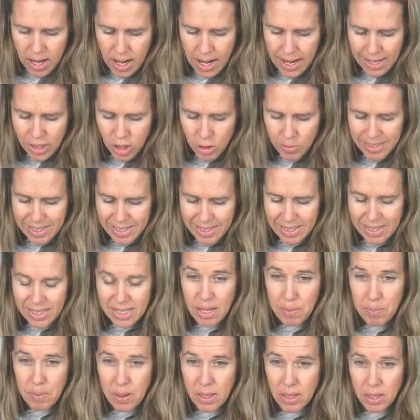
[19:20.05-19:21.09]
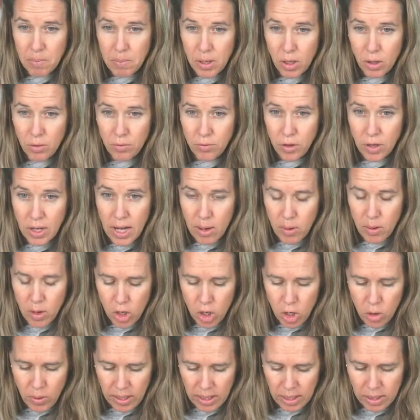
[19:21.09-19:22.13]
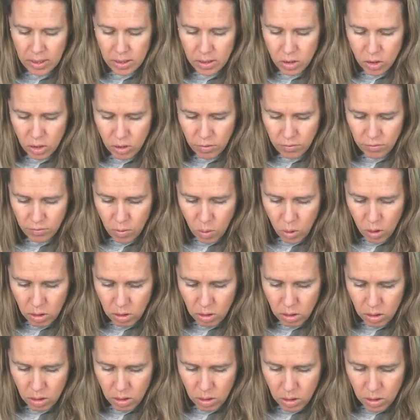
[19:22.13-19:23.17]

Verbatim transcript: I should be skipping the middle for now and going into the fourth.